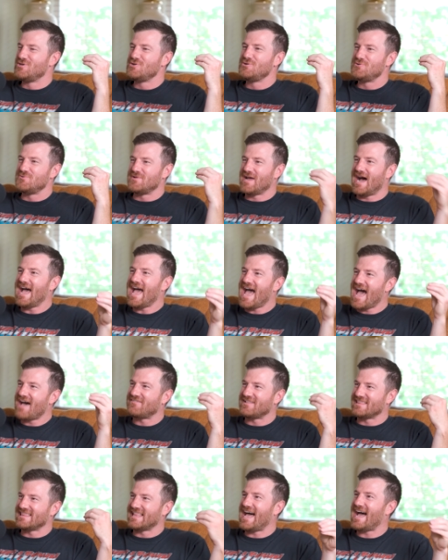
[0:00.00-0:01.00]
you do not have
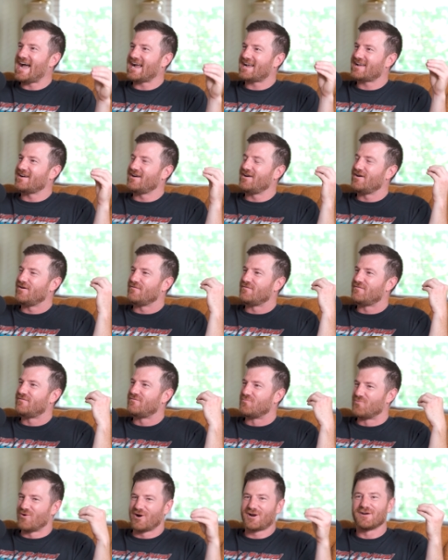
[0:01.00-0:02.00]
a lack of
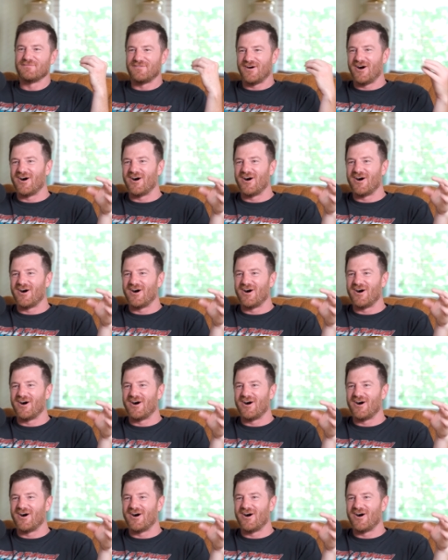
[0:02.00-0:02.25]
work of